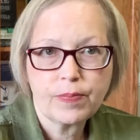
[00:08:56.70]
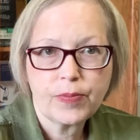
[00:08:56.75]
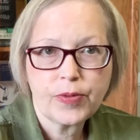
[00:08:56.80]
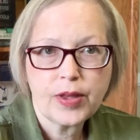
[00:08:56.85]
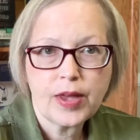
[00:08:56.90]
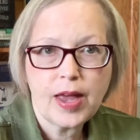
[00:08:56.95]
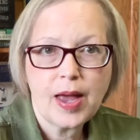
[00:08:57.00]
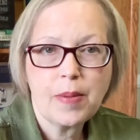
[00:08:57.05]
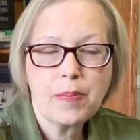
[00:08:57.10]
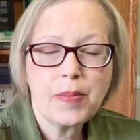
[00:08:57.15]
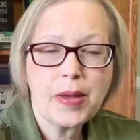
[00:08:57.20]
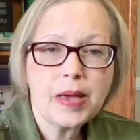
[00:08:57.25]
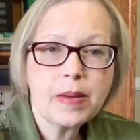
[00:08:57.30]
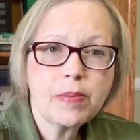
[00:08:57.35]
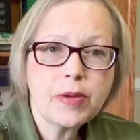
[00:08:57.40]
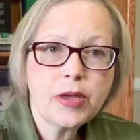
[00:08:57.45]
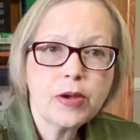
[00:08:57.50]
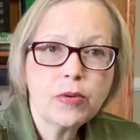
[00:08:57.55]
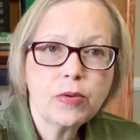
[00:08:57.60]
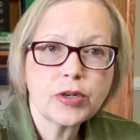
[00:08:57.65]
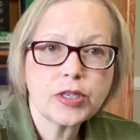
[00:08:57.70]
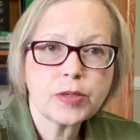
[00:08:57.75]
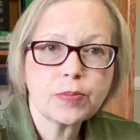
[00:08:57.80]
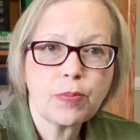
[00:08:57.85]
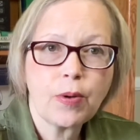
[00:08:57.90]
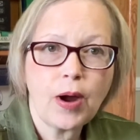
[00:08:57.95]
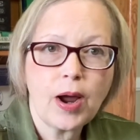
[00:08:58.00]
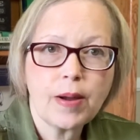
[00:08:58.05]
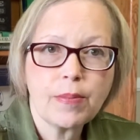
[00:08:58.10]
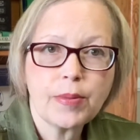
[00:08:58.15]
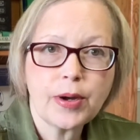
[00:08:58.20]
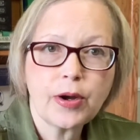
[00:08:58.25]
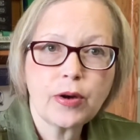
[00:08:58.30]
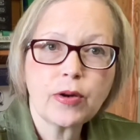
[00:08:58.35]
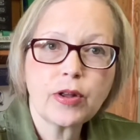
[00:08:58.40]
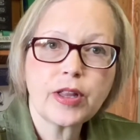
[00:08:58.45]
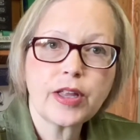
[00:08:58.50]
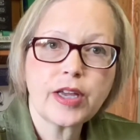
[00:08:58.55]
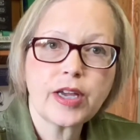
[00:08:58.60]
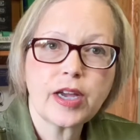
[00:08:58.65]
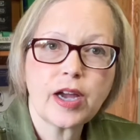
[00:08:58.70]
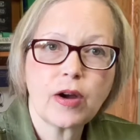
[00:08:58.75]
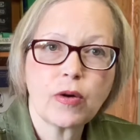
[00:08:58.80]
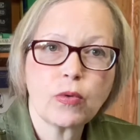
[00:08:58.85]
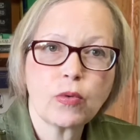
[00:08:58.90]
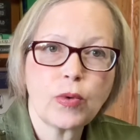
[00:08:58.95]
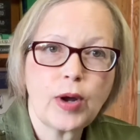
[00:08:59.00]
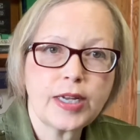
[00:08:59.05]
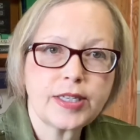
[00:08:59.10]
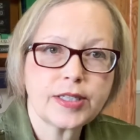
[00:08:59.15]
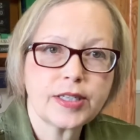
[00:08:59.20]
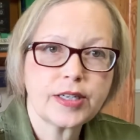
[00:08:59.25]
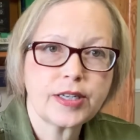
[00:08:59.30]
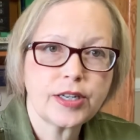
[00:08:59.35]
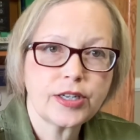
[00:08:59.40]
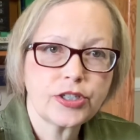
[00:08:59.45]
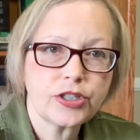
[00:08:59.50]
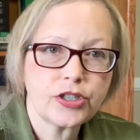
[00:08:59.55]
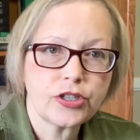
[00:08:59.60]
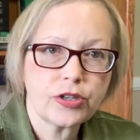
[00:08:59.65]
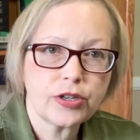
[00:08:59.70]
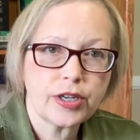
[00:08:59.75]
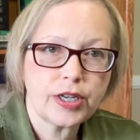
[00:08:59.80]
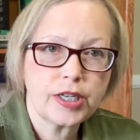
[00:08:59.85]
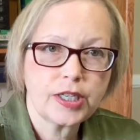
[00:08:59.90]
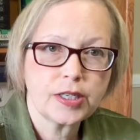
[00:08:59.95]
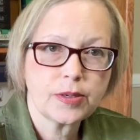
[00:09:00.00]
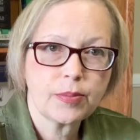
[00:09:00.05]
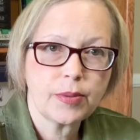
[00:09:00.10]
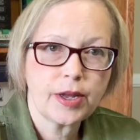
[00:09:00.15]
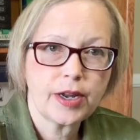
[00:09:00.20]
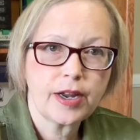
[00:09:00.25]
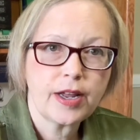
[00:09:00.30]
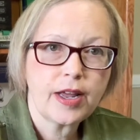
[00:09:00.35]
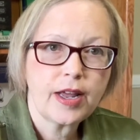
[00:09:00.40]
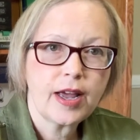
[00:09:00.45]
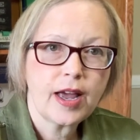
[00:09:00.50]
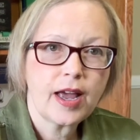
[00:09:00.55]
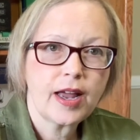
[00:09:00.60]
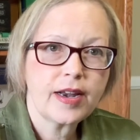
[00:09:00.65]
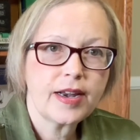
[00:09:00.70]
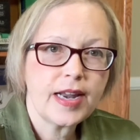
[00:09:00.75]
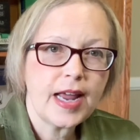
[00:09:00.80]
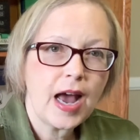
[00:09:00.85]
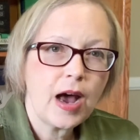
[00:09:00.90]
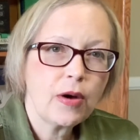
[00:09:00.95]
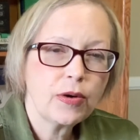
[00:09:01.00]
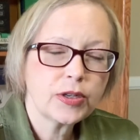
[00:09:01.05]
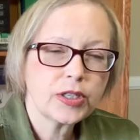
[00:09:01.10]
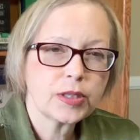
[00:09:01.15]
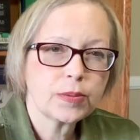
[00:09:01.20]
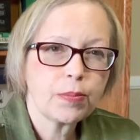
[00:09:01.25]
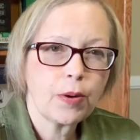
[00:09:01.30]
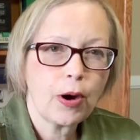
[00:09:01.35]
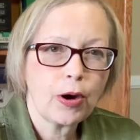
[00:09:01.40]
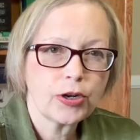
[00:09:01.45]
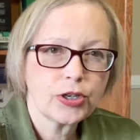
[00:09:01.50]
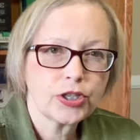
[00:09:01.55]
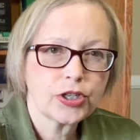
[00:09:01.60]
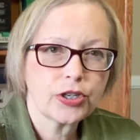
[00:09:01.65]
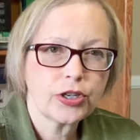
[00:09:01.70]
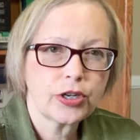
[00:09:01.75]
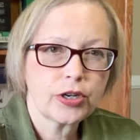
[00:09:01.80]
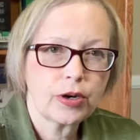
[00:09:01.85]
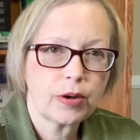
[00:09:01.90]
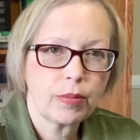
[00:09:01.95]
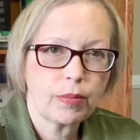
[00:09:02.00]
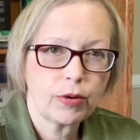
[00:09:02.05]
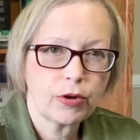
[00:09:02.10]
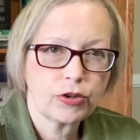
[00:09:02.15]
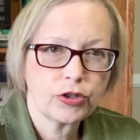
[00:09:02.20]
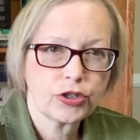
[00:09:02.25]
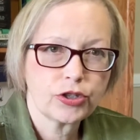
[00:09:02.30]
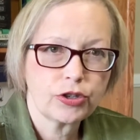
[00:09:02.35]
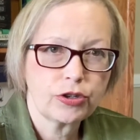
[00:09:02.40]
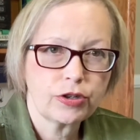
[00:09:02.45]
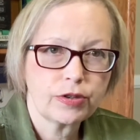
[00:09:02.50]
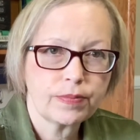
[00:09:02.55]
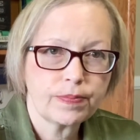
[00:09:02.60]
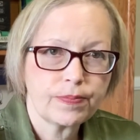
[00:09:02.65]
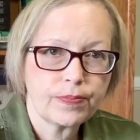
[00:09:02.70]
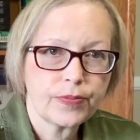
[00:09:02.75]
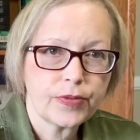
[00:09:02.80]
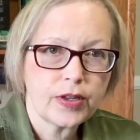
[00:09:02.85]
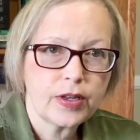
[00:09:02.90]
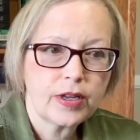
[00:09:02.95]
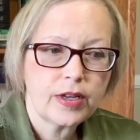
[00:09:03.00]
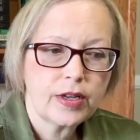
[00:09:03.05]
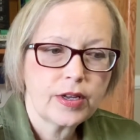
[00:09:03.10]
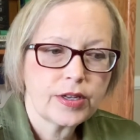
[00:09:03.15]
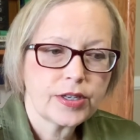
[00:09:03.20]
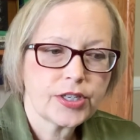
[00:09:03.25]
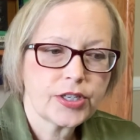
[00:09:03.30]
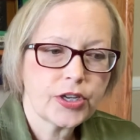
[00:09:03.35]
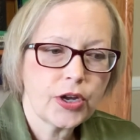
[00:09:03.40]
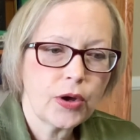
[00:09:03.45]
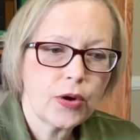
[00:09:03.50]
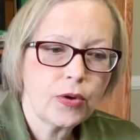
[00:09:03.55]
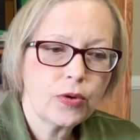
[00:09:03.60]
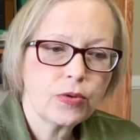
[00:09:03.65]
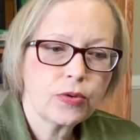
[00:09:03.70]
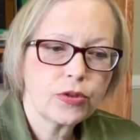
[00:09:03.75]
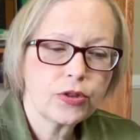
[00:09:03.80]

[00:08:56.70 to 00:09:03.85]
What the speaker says: And maybe it was primarily a residential easement, and now it's partially commercial. So the